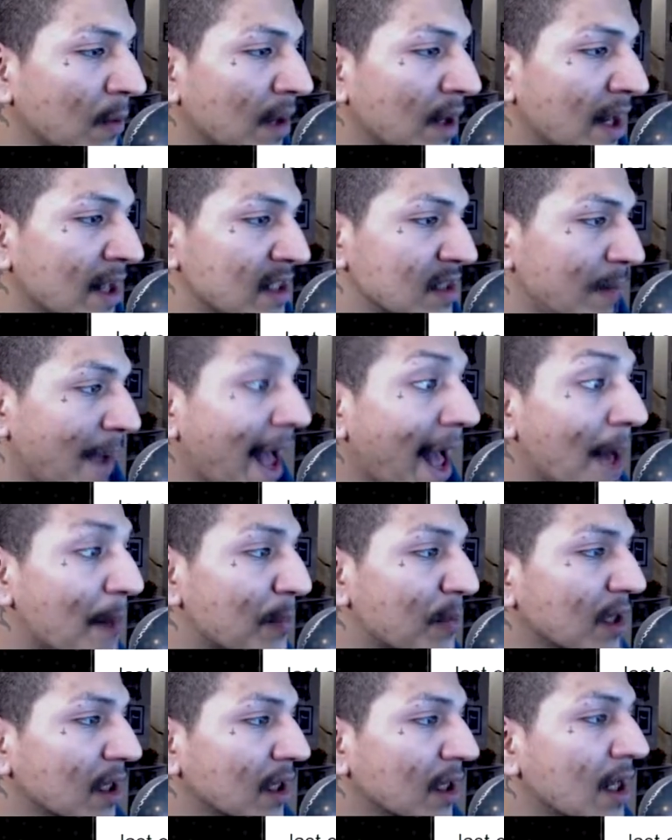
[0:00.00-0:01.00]
ends up
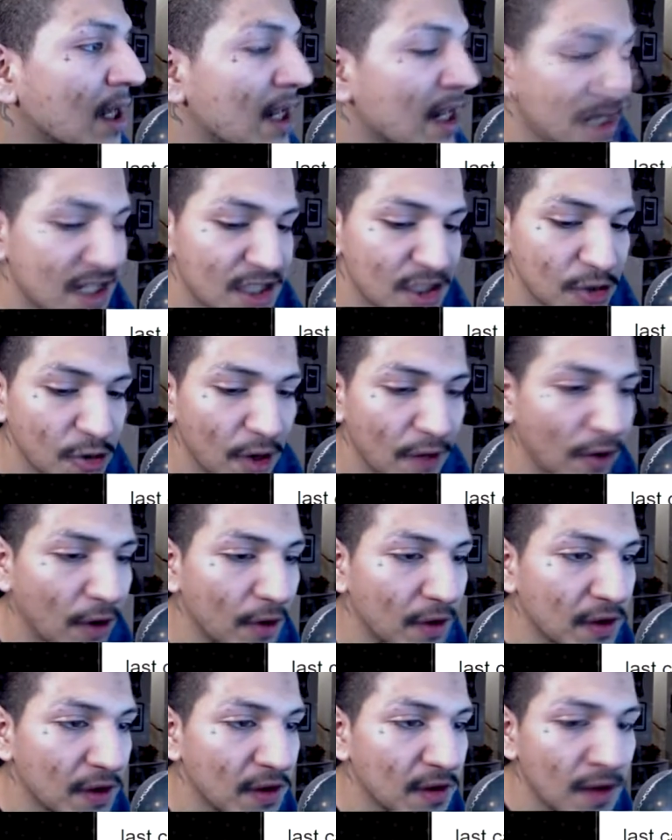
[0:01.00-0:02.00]
happening is that you have all
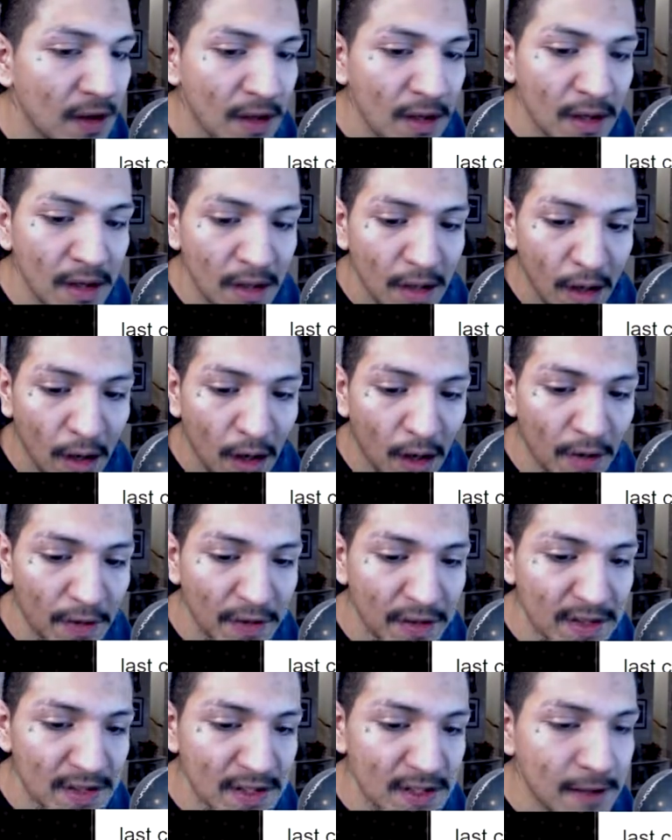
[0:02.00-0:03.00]

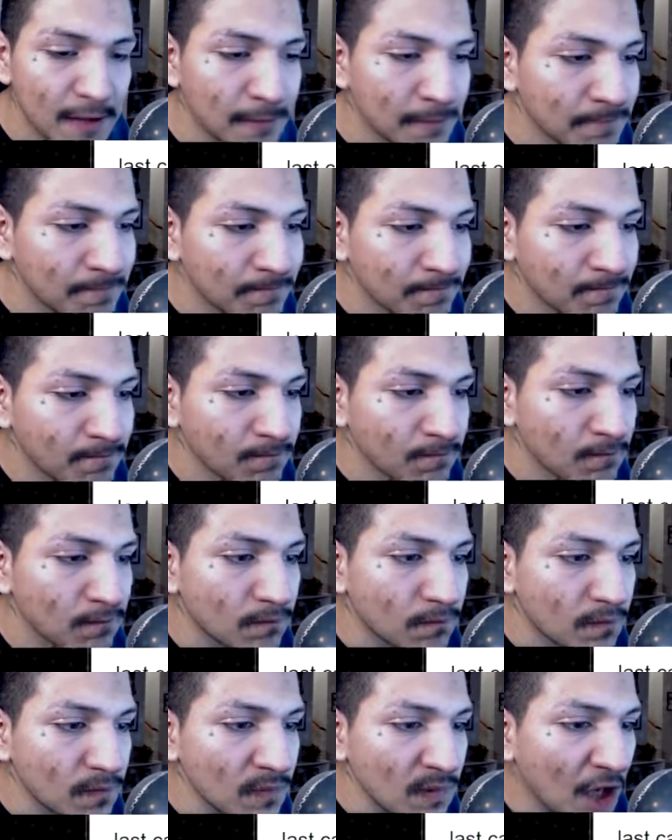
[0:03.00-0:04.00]
these
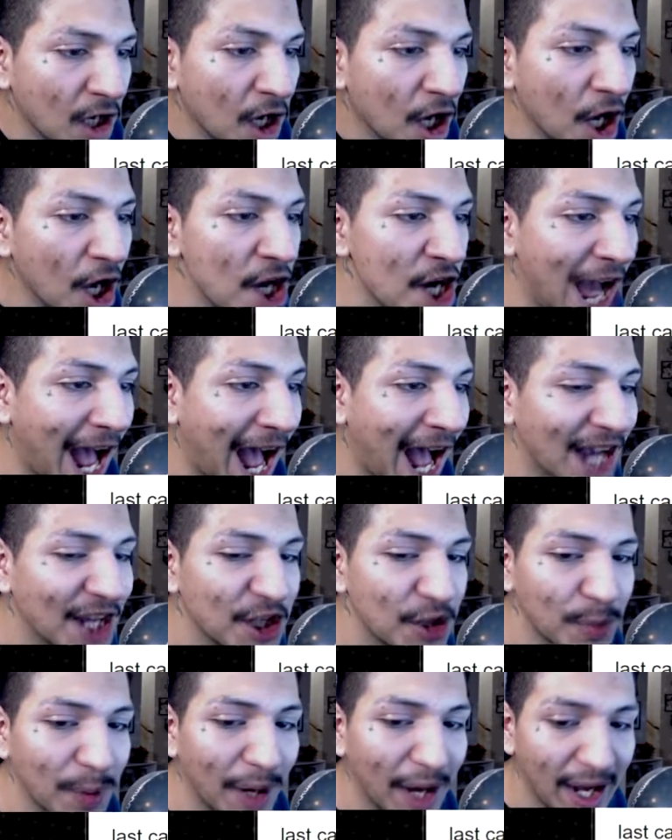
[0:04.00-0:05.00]

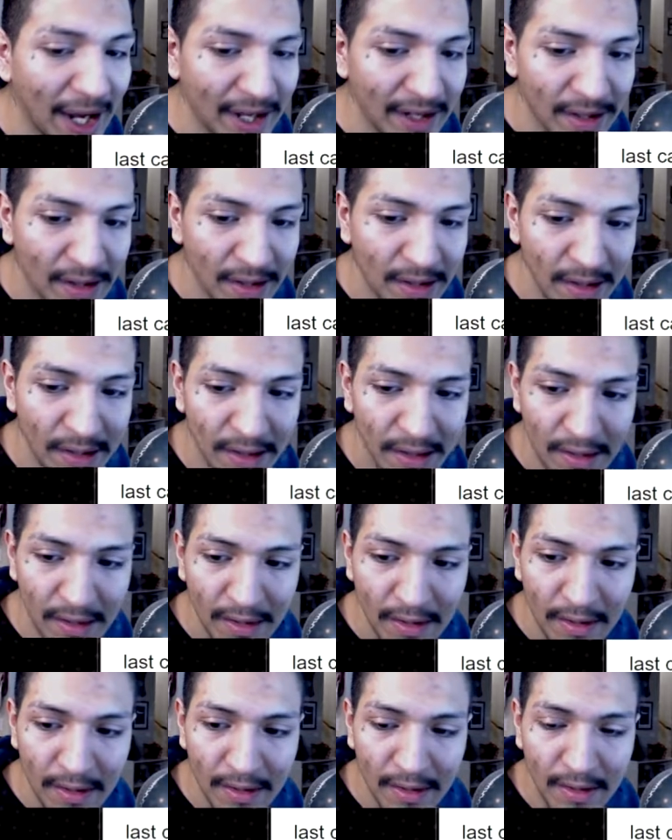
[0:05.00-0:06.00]
unoccupied,
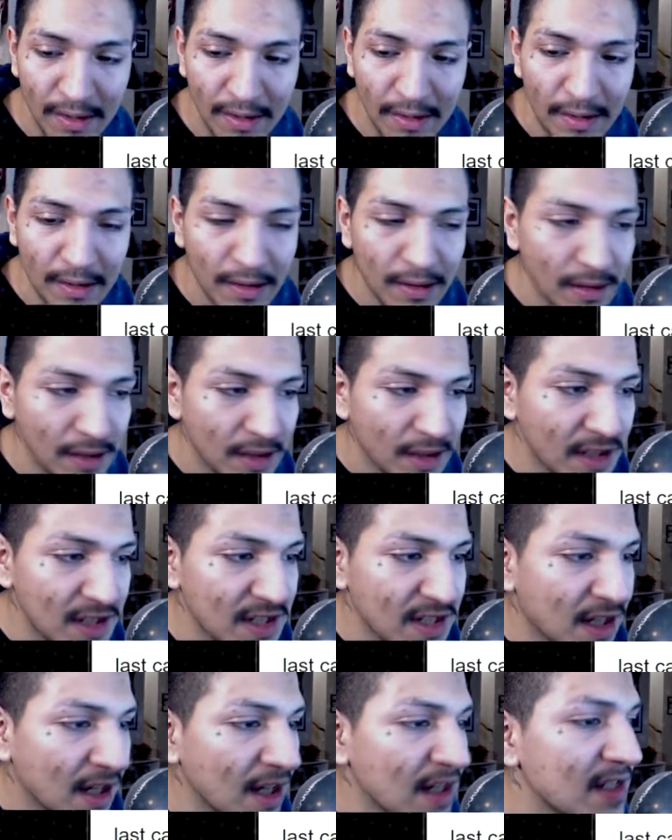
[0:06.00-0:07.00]

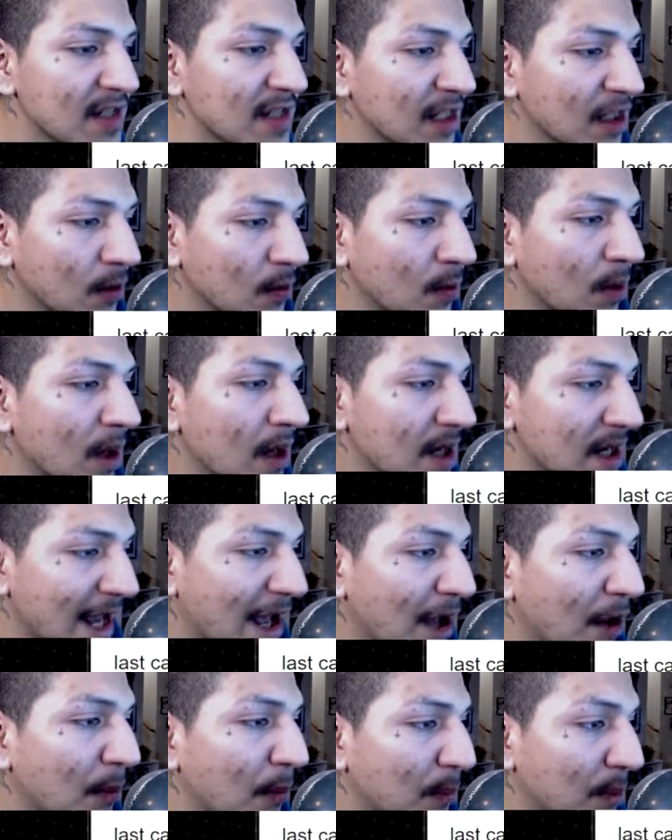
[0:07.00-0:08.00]
disgusting,
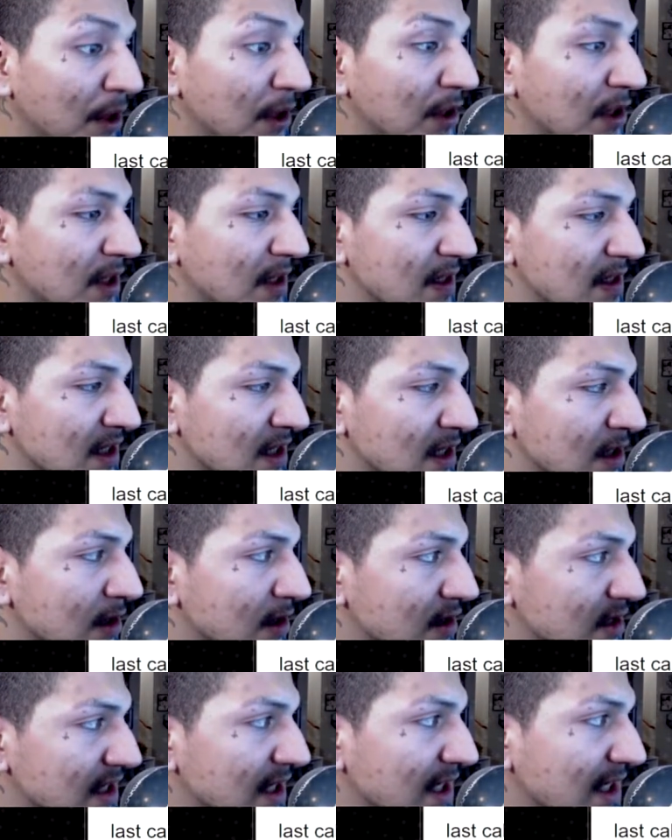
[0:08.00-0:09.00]
rundown buildings in your
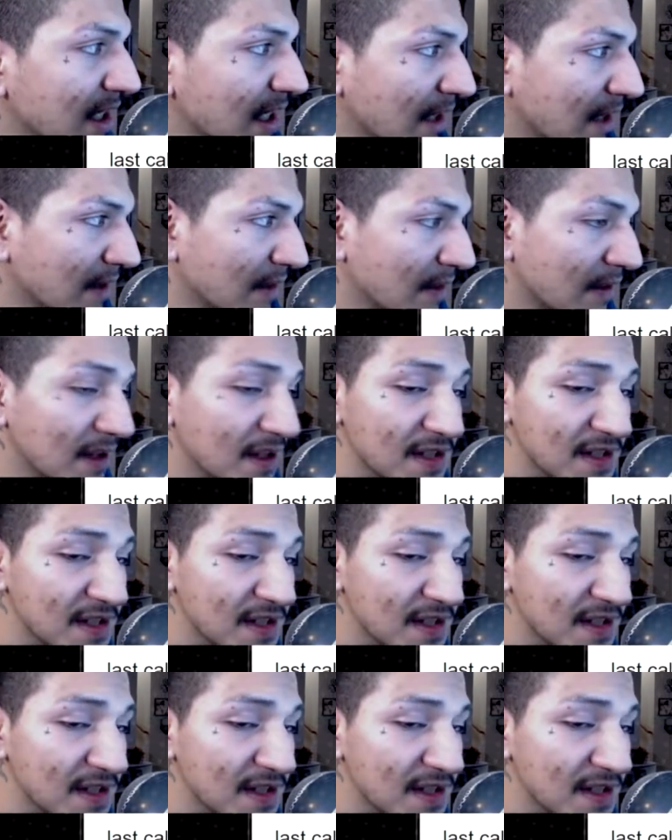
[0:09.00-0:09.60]
city. This is